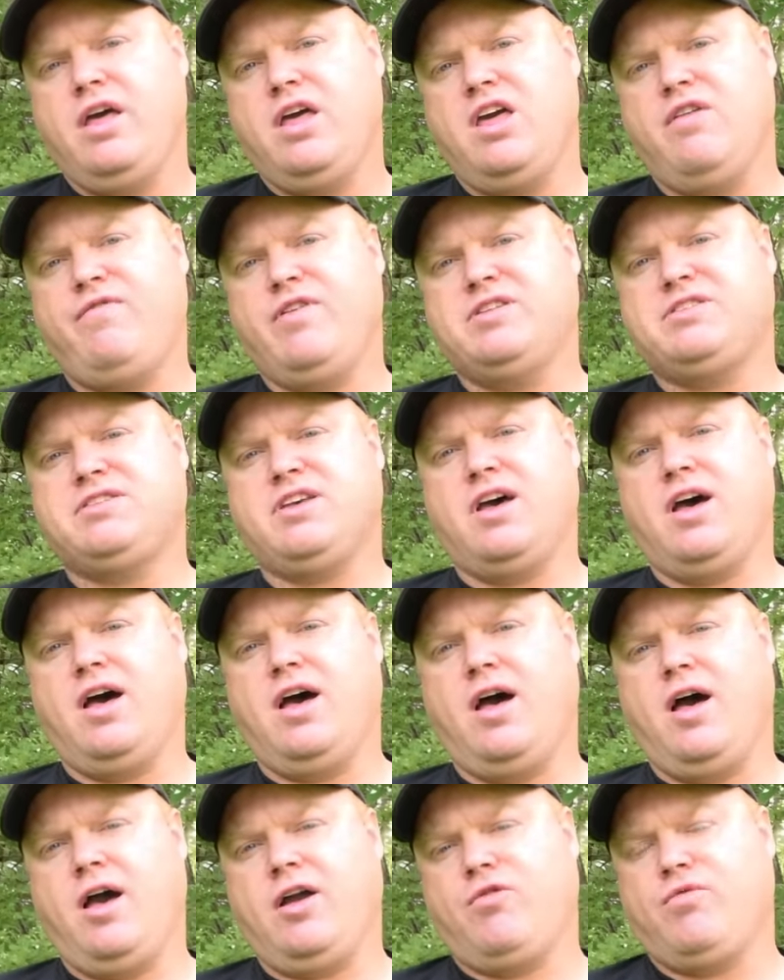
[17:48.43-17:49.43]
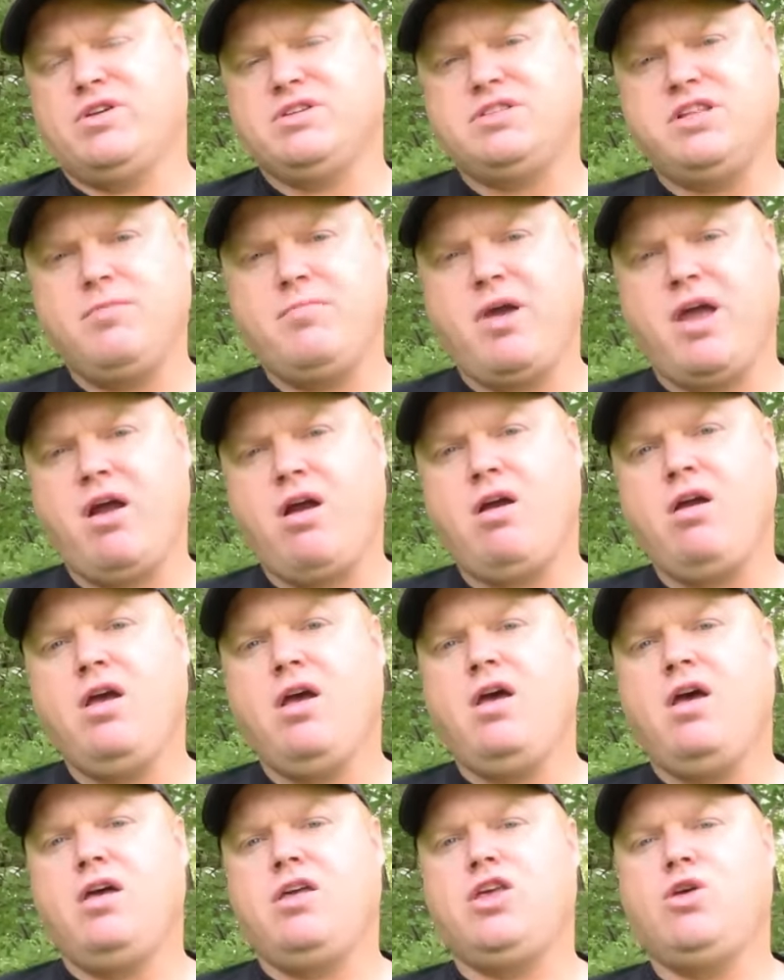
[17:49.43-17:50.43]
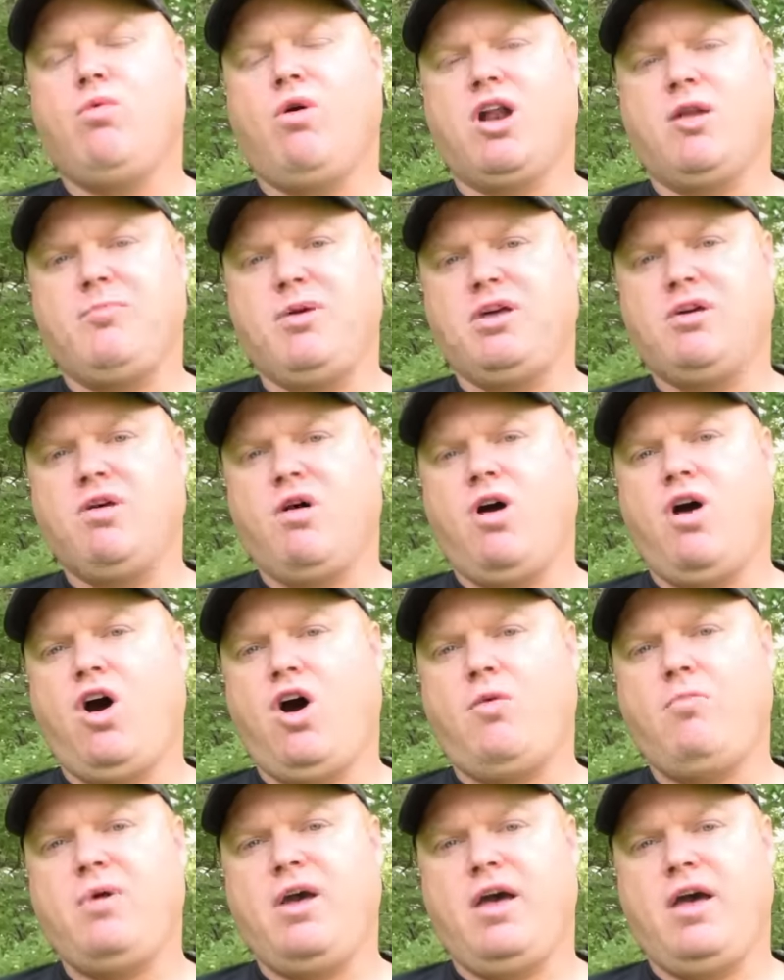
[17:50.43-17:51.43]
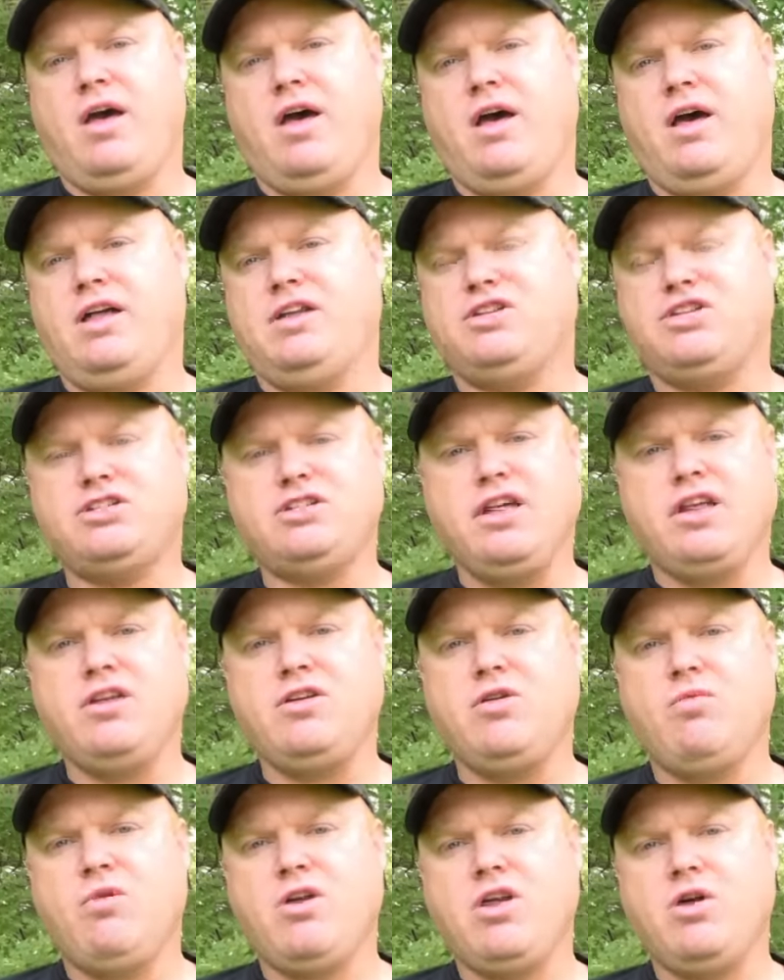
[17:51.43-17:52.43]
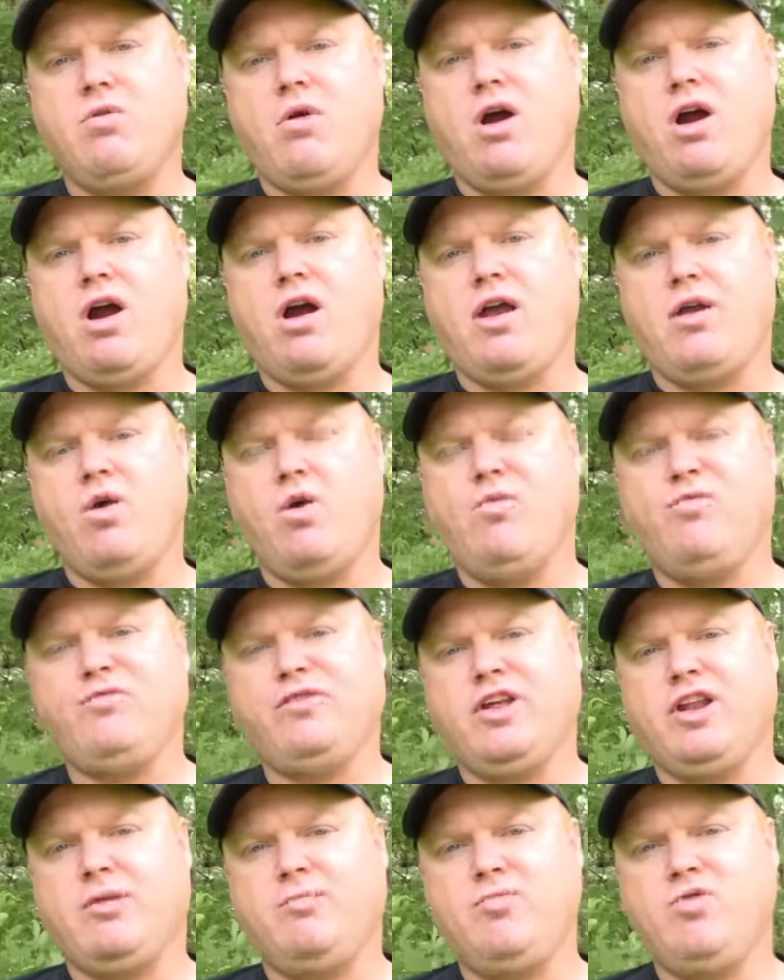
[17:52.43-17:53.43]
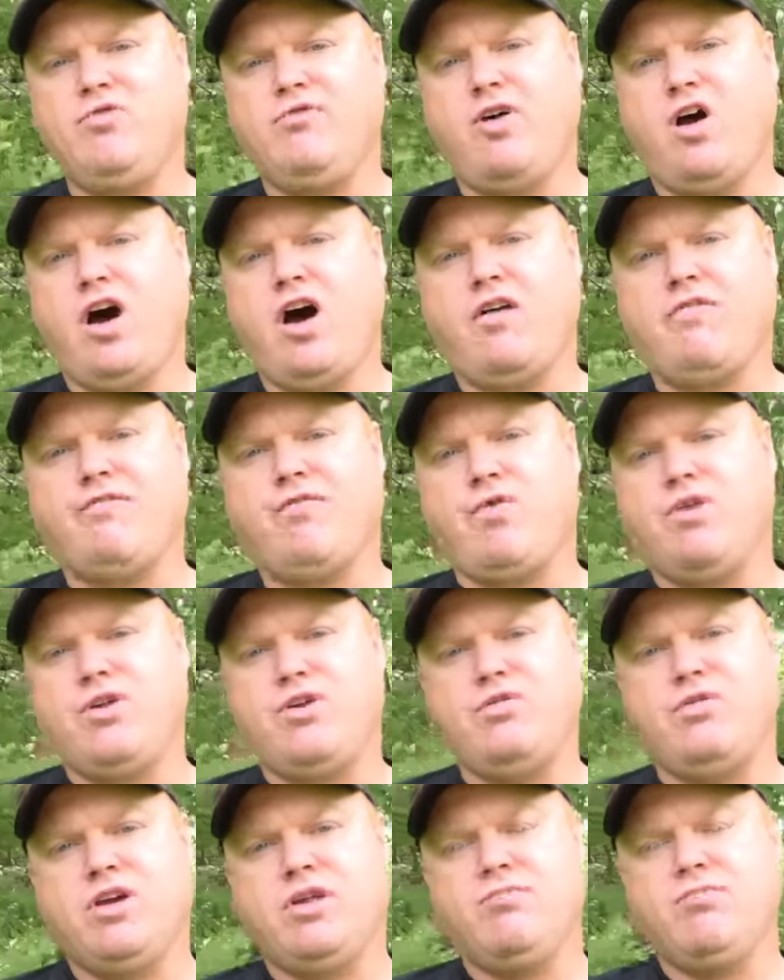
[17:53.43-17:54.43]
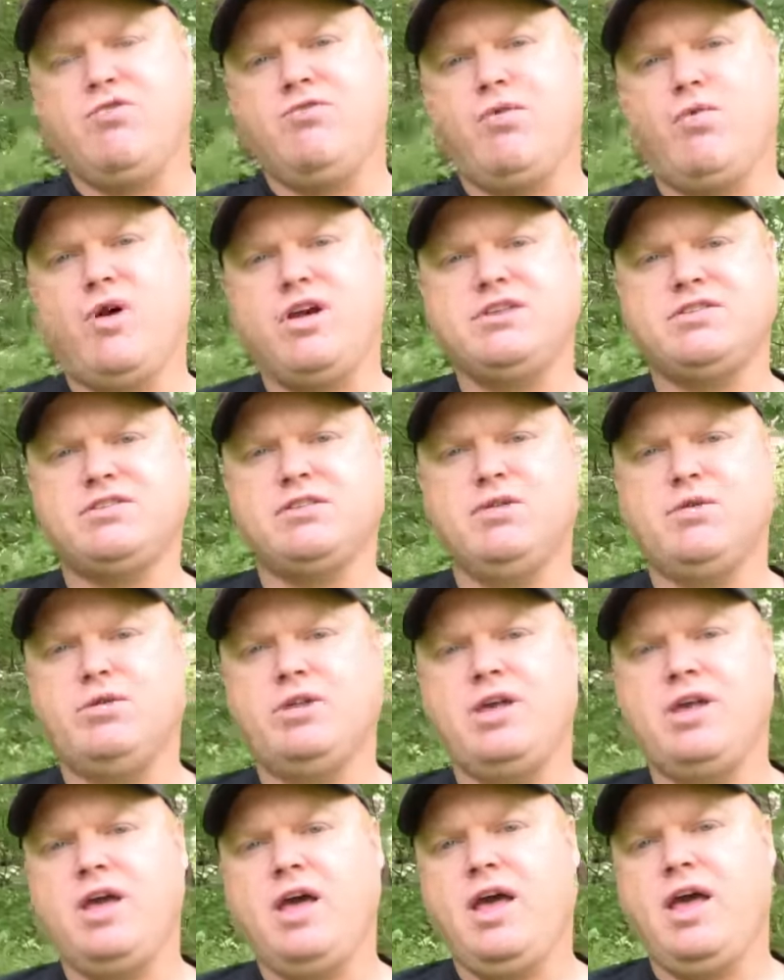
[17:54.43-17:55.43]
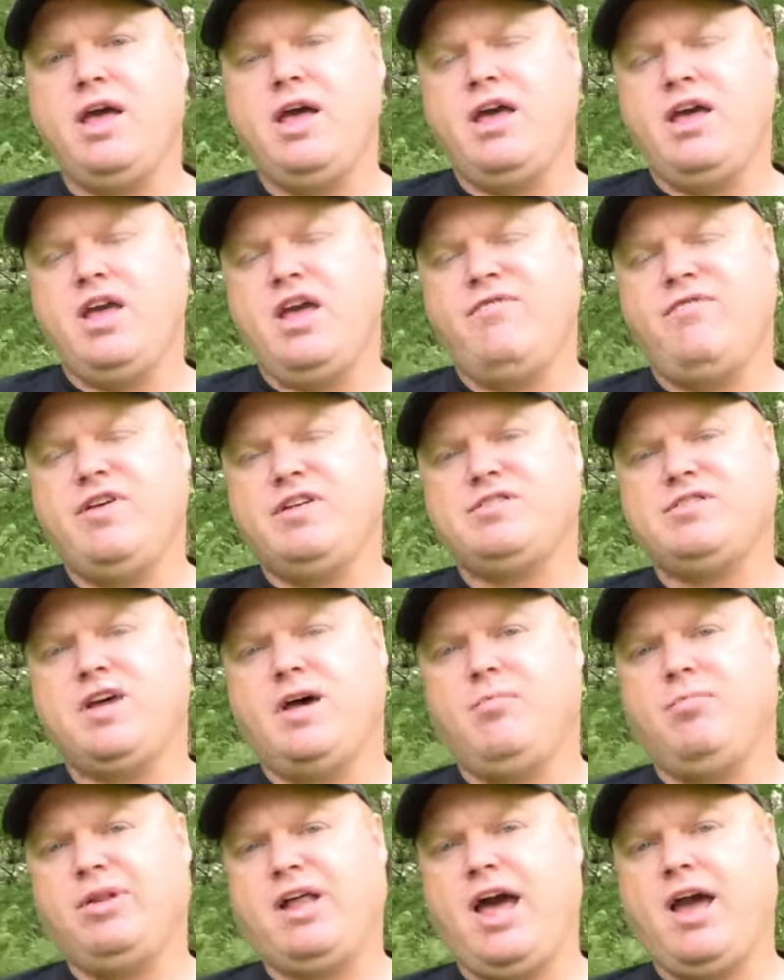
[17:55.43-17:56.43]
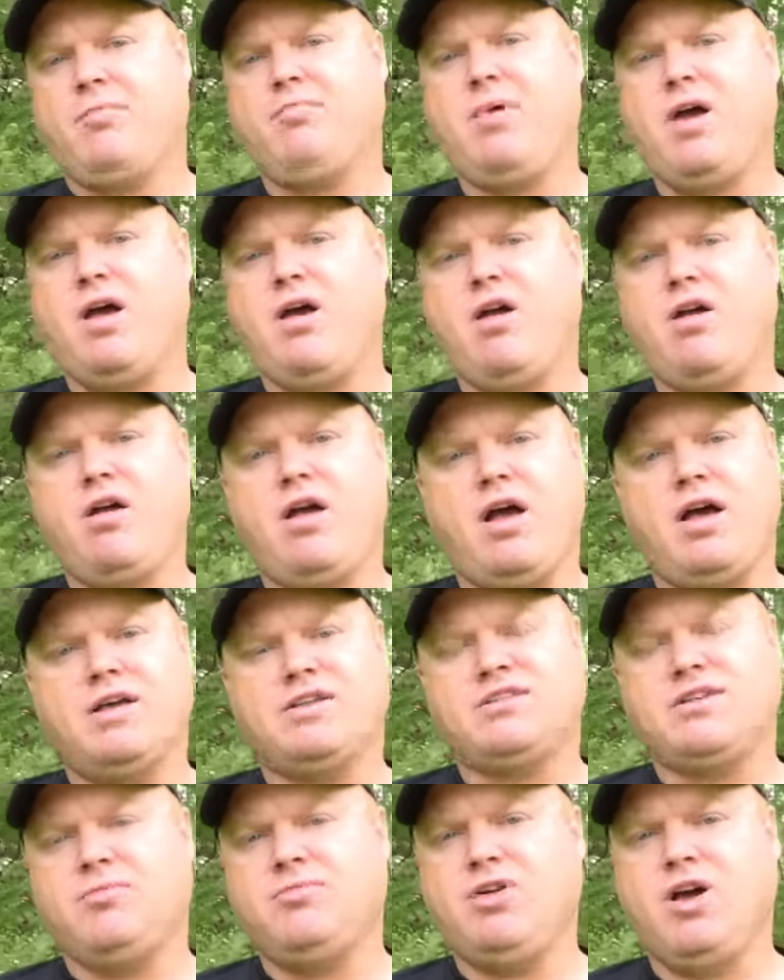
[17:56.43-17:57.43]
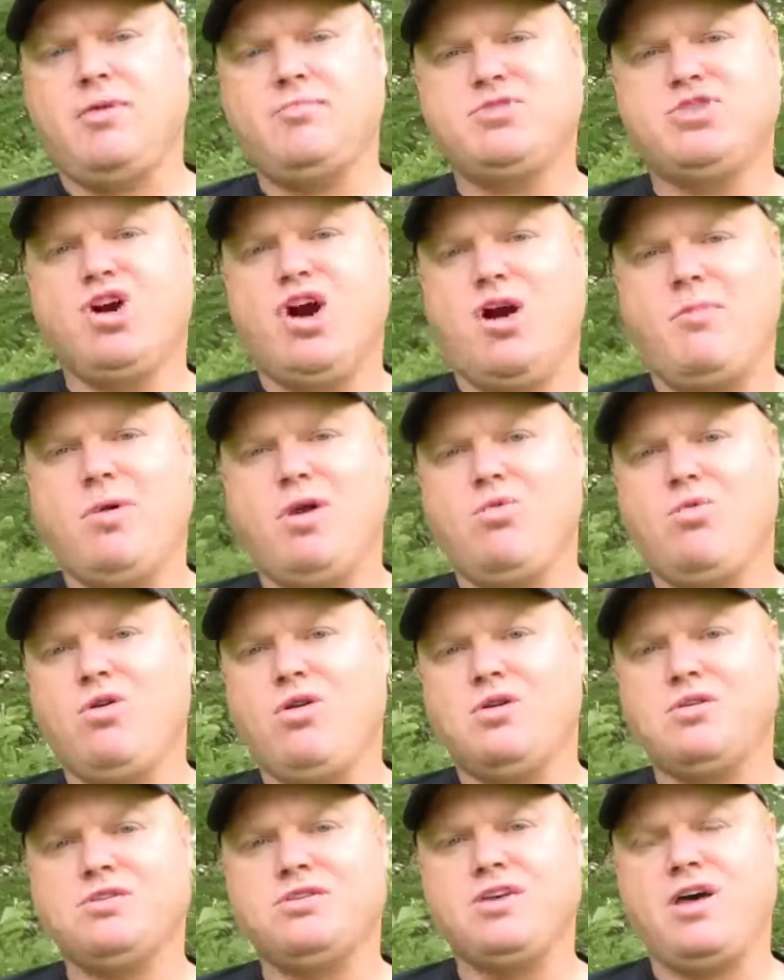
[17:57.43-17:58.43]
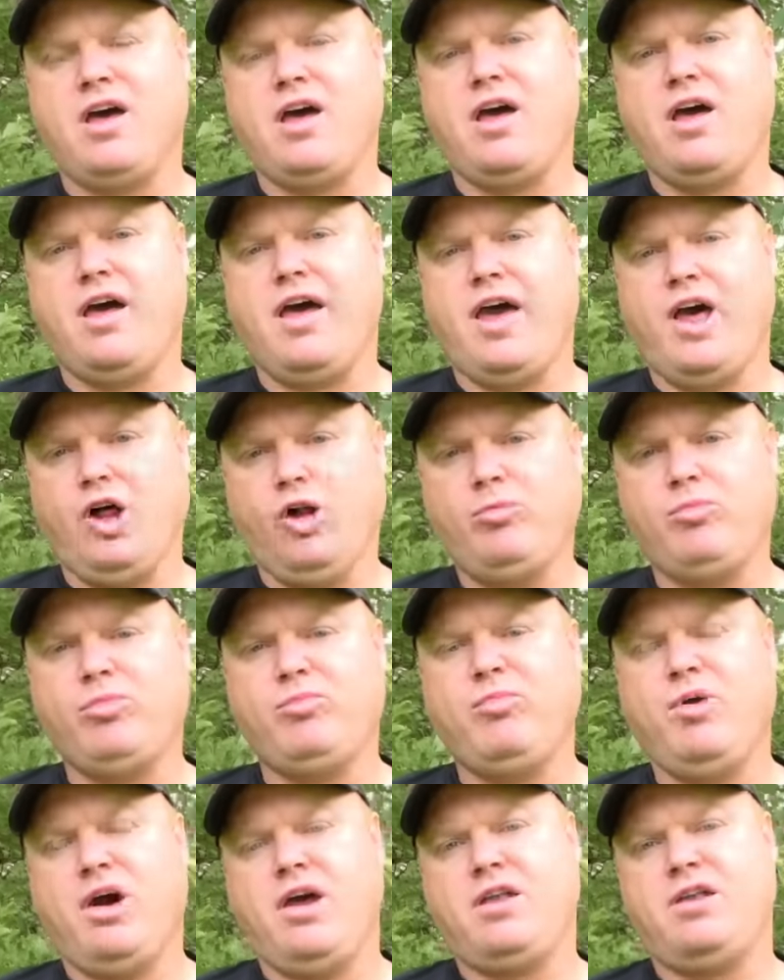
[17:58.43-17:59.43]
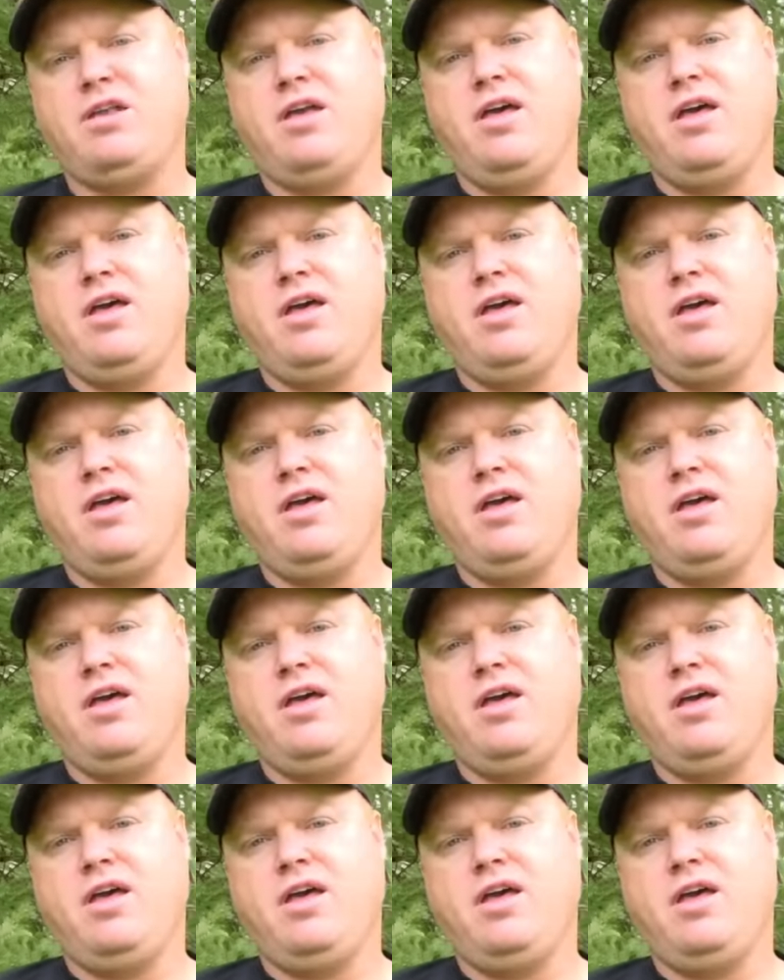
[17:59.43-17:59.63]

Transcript: If it's a, a grizzly bear, you want to be calm uh, and just let it know where you are, and hopefully it'll move off or you can move away slowly. If it's a black bear, uh, sometimes calming words uh, help, but